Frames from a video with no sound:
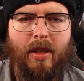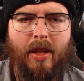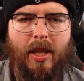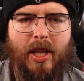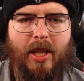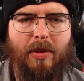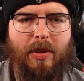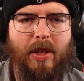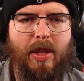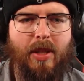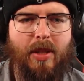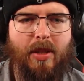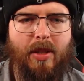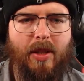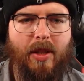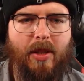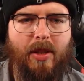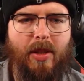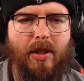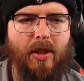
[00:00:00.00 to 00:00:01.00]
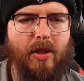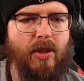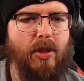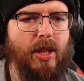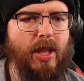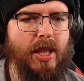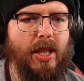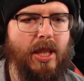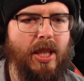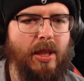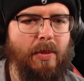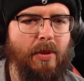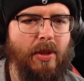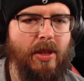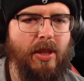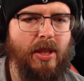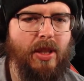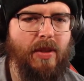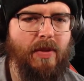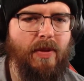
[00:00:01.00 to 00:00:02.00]
That's what you do. You don't you don't trigger the second
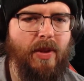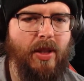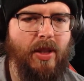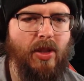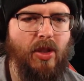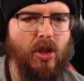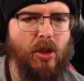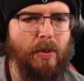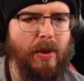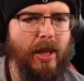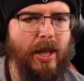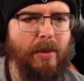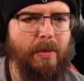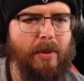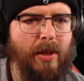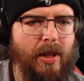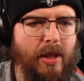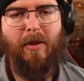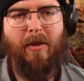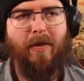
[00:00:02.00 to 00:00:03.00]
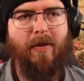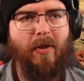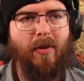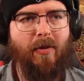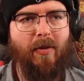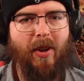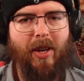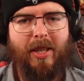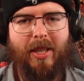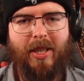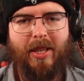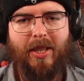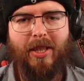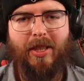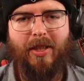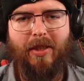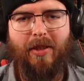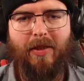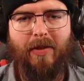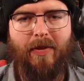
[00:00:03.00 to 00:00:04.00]
boss because he's a fucking stupid ape. Fuck
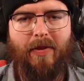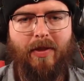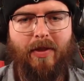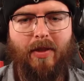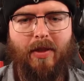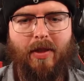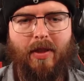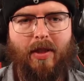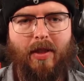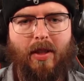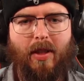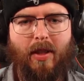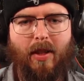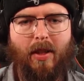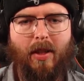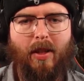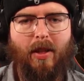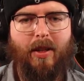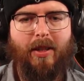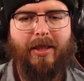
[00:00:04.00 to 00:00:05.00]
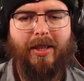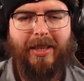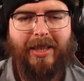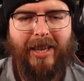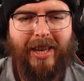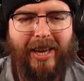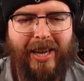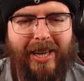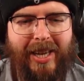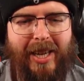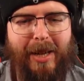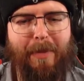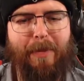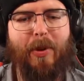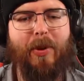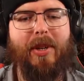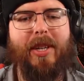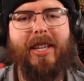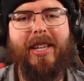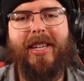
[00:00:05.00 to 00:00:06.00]
you. Yeah,
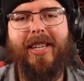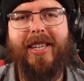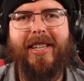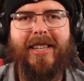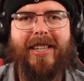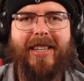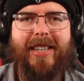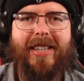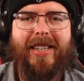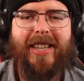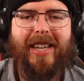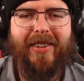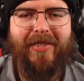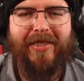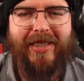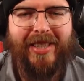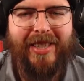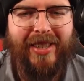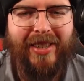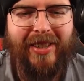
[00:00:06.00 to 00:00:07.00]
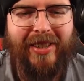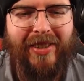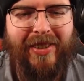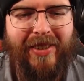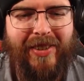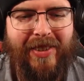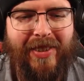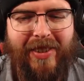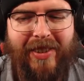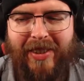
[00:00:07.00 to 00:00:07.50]
boy! There we go.